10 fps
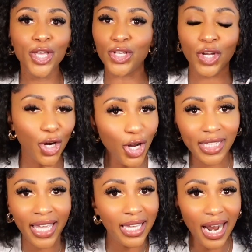Your girl
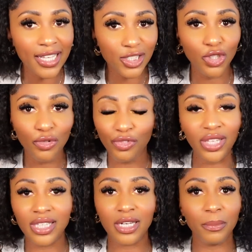ain't got
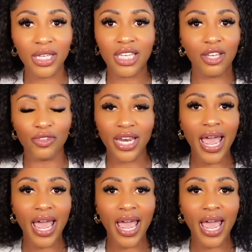$250 to be giving